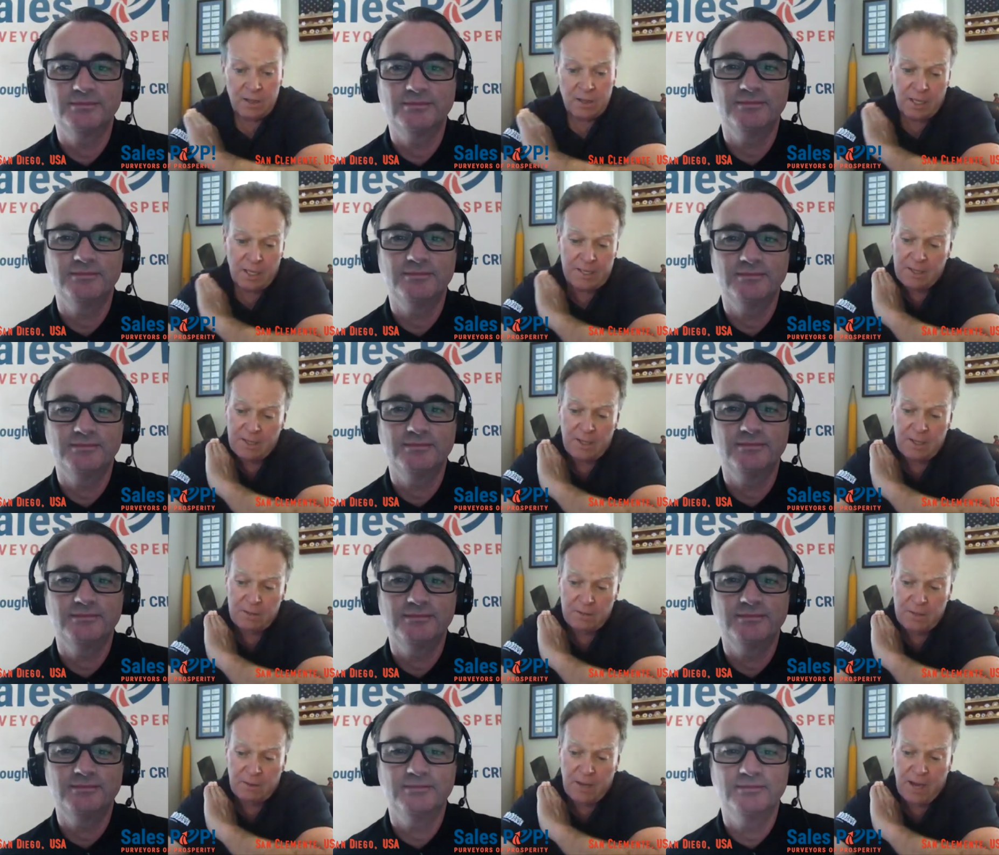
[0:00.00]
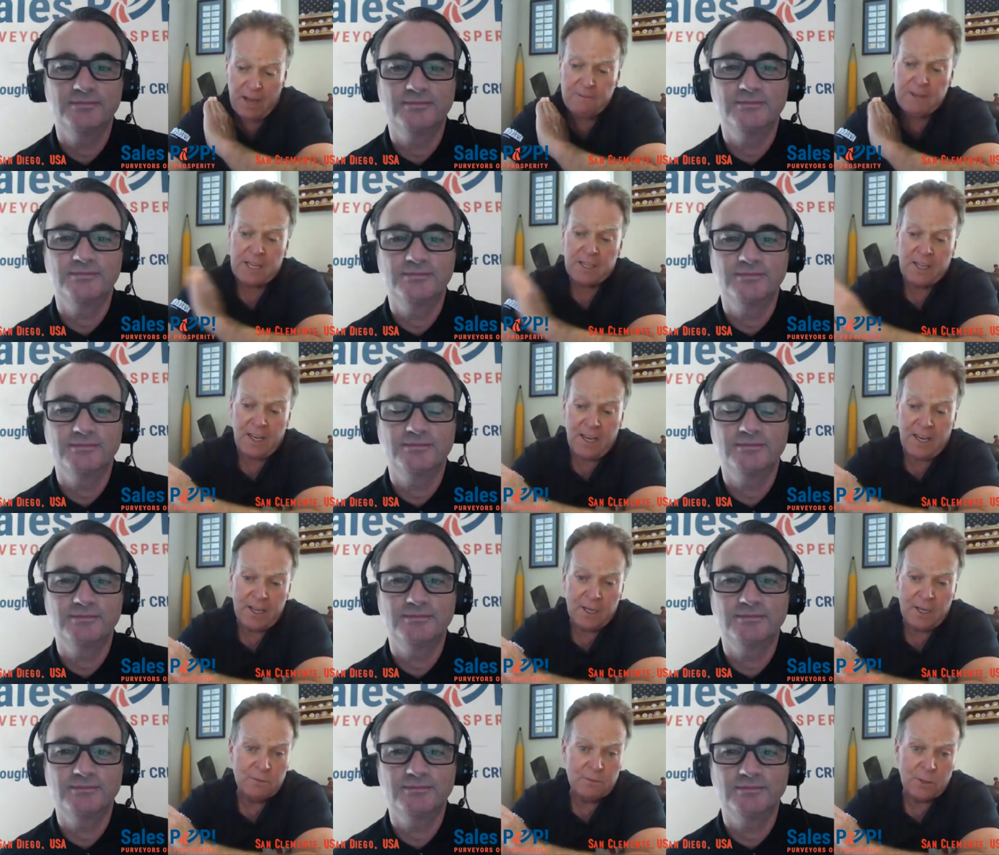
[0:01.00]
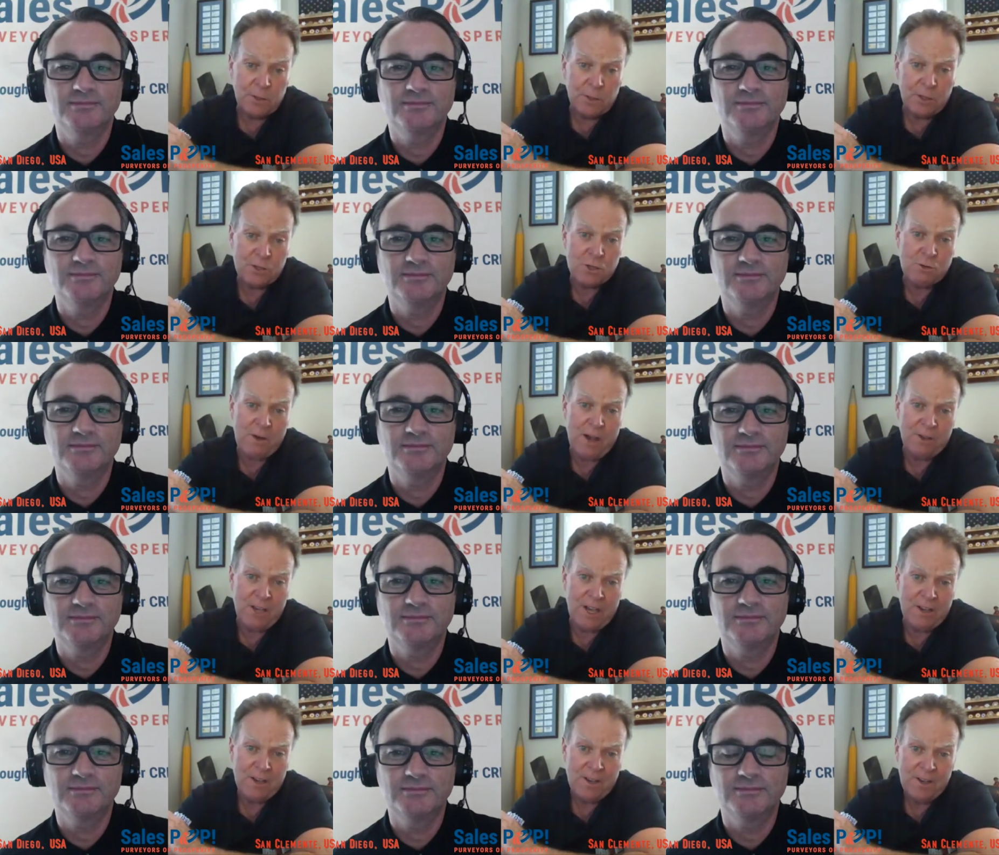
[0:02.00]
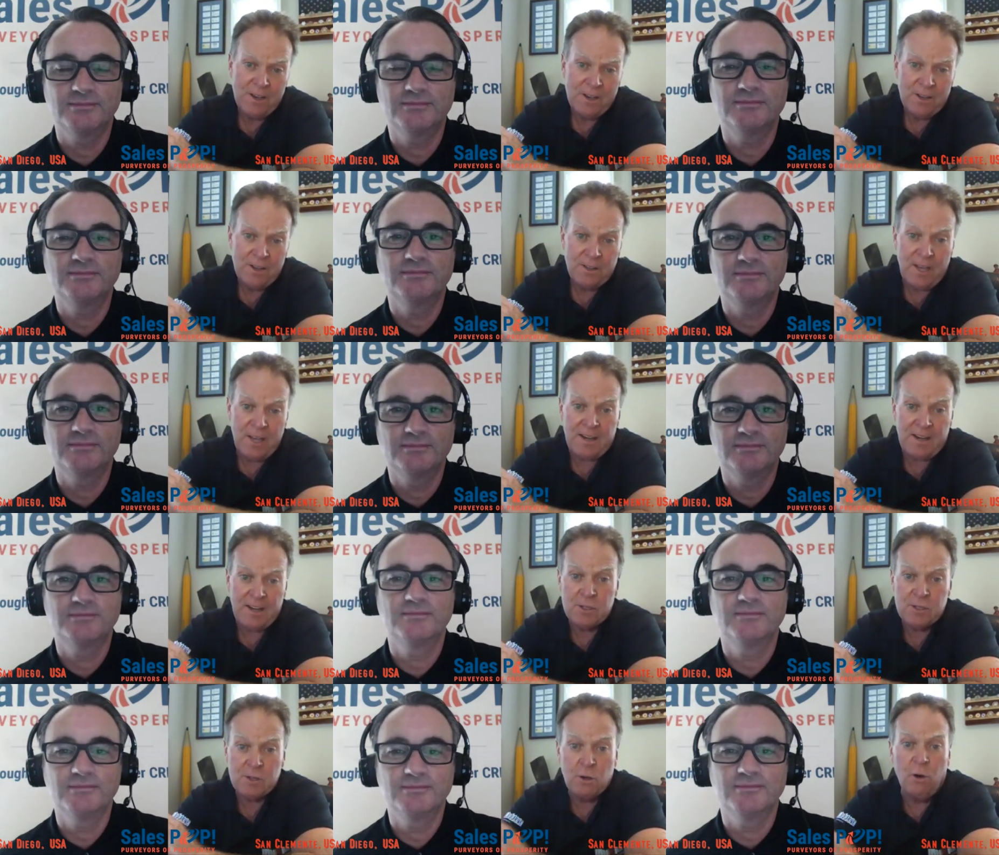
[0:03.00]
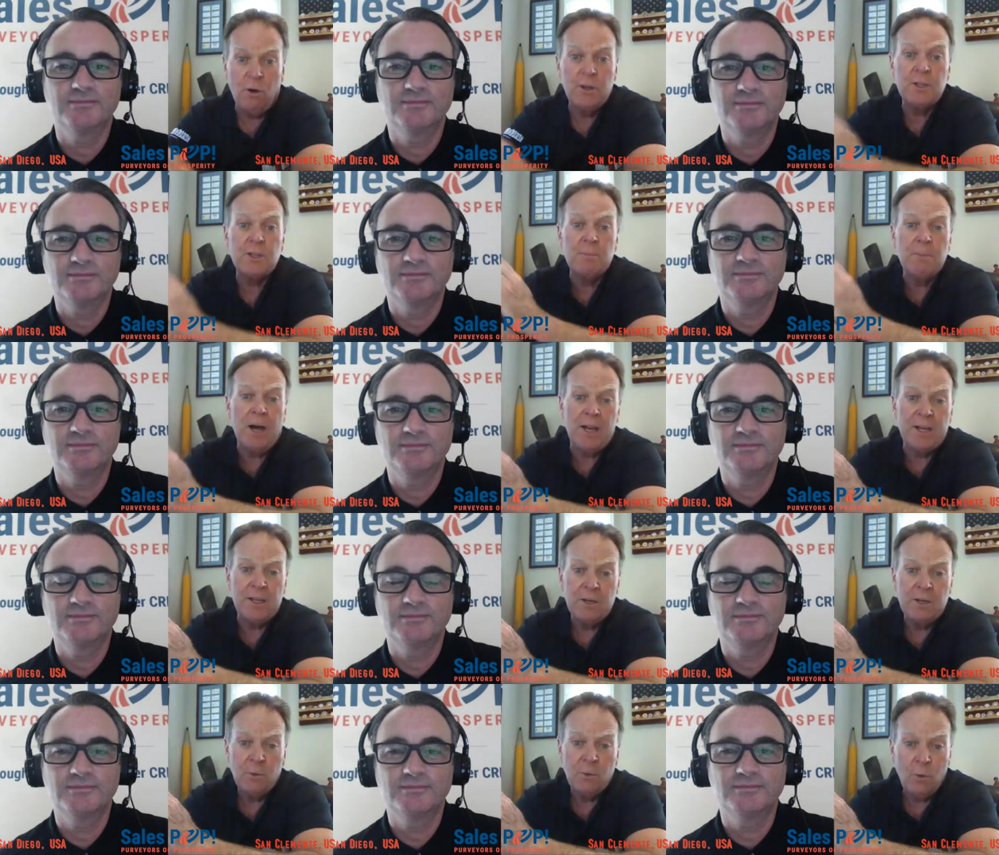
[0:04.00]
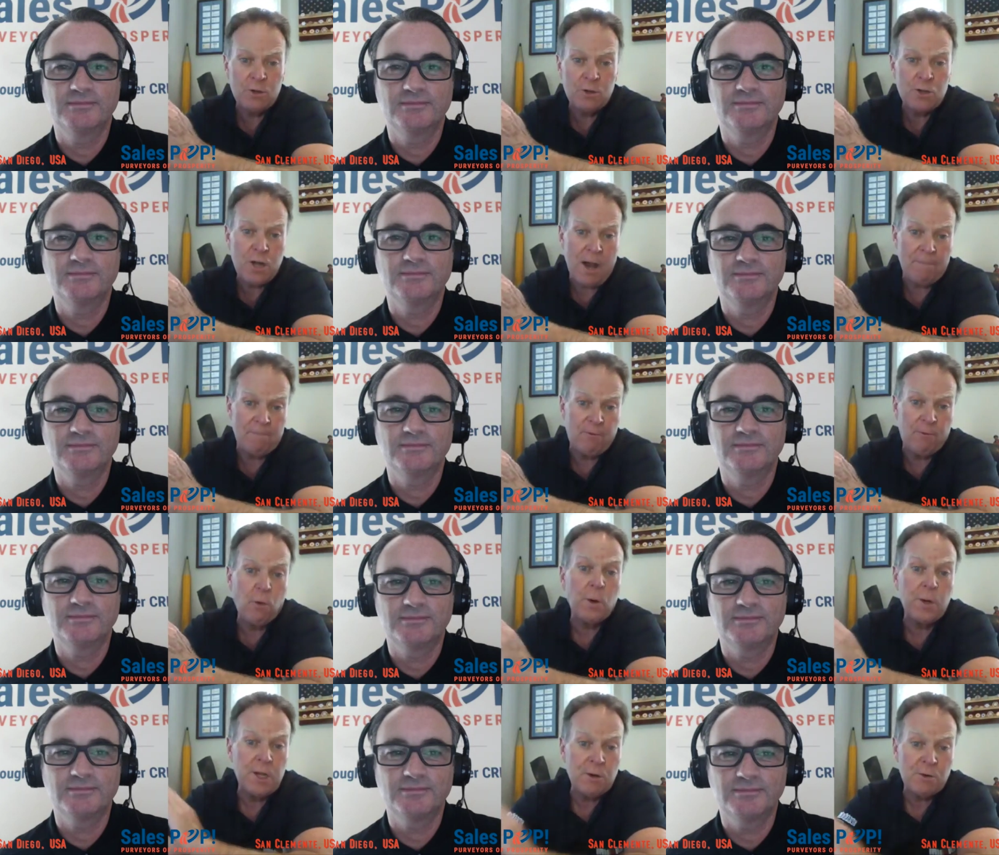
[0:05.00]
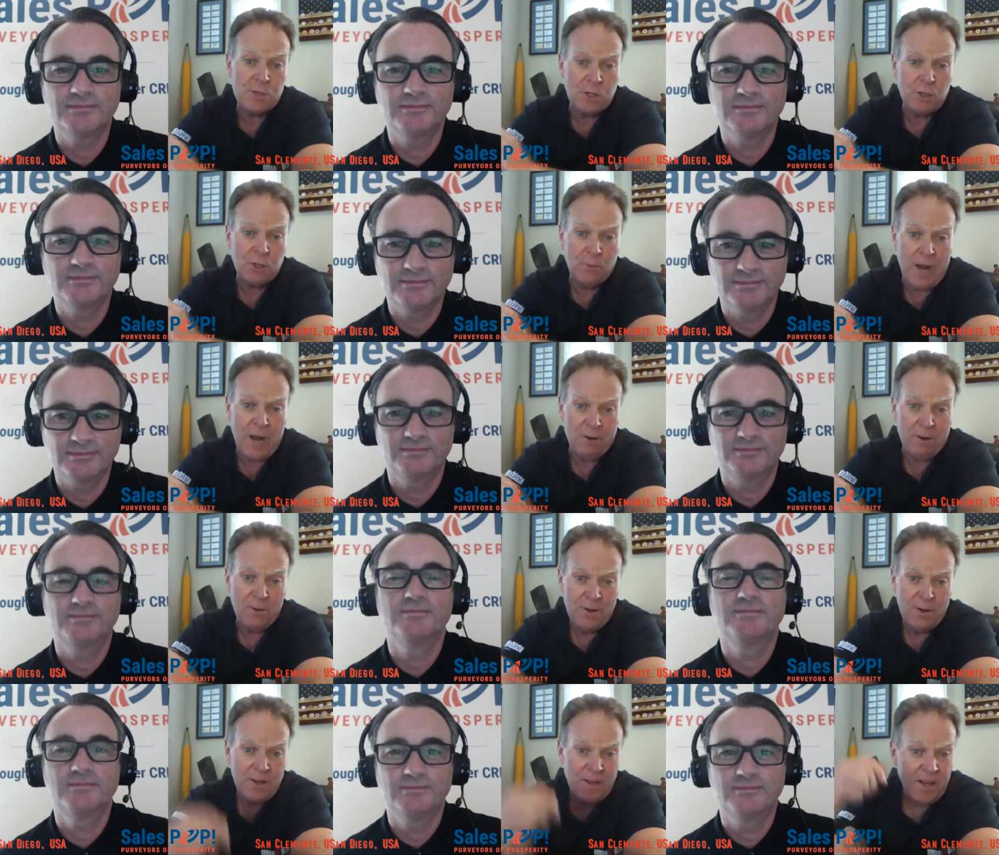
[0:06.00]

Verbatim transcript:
Speaker 1: I, like, I've got a guy over in Australia that has gone to my workshop four years in a row.